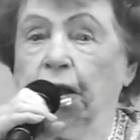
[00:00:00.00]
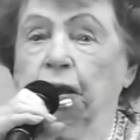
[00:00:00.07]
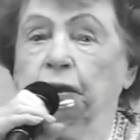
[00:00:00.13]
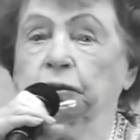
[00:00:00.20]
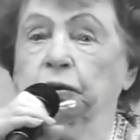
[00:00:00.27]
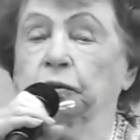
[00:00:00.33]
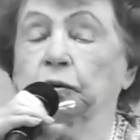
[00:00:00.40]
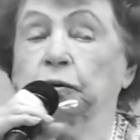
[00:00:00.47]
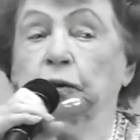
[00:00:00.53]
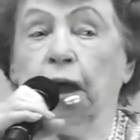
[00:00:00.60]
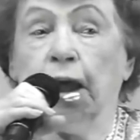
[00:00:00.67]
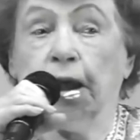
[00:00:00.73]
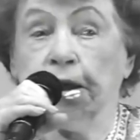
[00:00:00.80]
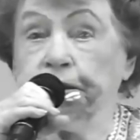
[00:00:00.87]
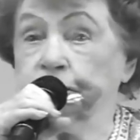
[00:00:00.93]
Your
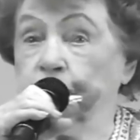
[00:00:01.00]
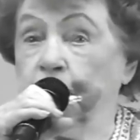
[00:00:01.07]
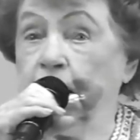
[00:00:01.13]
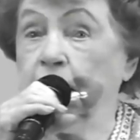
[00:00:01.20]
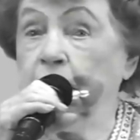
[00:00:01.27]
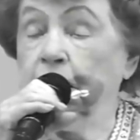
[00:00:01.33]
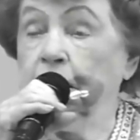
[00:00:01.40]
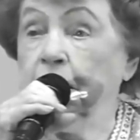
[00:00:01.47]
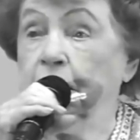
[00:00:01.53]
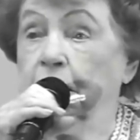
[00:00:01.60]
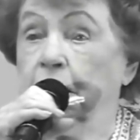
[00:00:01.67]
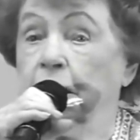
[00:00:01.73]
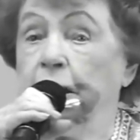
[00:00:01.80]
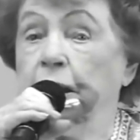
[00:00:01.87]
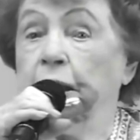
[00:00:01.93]
X-ray,
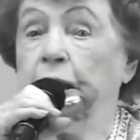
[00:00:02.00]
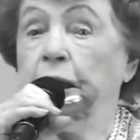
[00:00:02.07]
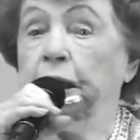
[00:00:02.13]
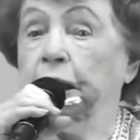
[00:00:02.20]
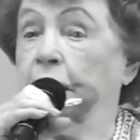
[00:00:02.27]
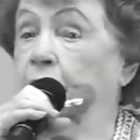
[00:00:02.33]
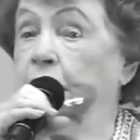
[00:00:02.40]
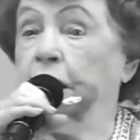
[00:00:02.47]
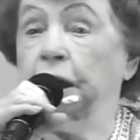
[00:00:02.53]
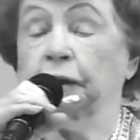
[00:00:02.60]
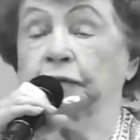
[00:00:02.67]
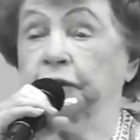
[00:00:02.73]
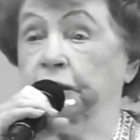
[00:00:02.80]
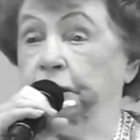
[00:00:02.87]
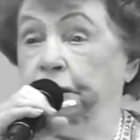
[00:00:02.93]
any
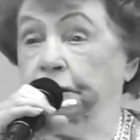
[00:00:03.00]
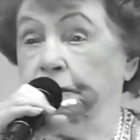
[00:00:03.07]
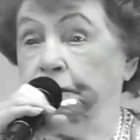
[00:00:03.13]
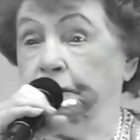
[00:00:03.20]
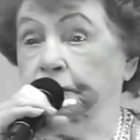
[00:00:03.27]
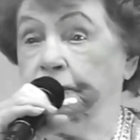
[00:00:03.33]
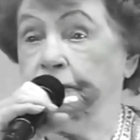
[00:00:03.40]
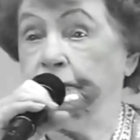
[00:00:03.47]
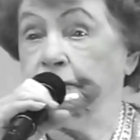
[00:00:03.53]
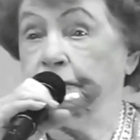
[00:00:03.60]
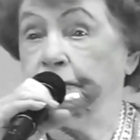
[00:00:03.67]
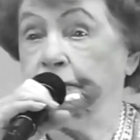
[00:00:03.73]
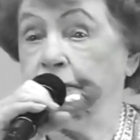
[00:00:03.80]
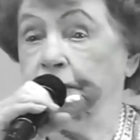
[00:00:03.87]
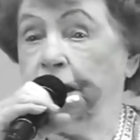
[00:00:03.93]
of it.
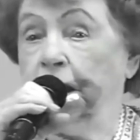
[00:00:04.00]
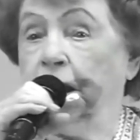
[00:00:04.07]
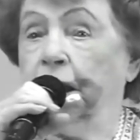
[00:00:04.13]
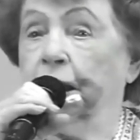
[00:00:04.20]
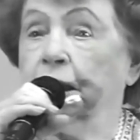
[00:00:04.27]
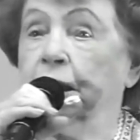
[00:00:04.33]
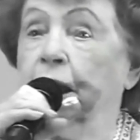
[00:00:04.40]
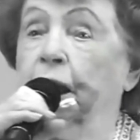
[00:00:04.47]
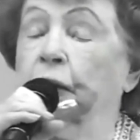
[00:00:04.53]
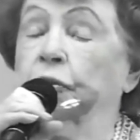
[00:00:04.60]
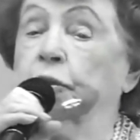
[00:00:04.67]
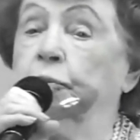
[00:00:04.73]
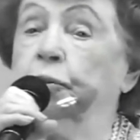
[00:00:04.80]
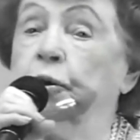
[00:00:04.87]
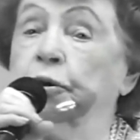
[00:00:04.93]
Now,
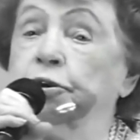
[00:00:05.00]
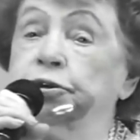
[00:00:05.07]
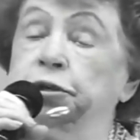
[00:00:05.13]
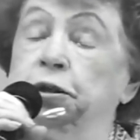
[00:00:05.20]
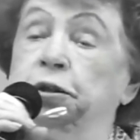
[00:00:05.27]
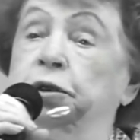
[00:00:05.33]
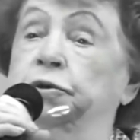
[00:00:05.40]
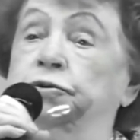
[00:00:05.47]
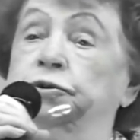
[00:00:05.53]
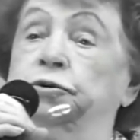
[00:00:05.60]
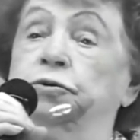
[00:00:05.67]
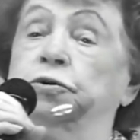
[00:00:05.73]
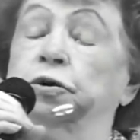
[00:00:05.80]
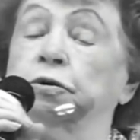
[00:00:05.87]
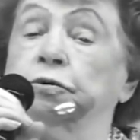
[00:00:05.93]
the portion that you
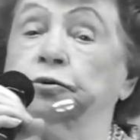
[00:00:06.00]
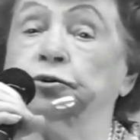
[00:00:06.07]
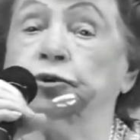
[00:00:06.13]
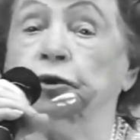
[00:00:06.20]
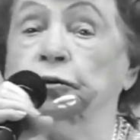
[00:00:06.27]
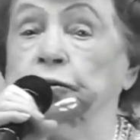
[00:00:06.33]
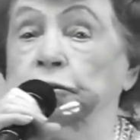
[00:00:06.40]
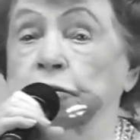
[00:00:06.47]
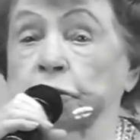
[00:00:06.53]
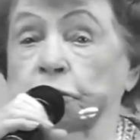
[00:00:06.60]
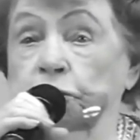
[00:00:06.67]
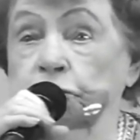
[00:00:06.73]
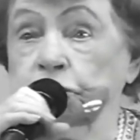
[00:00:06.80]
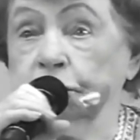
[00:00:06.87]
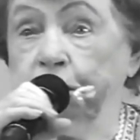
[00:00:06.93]
use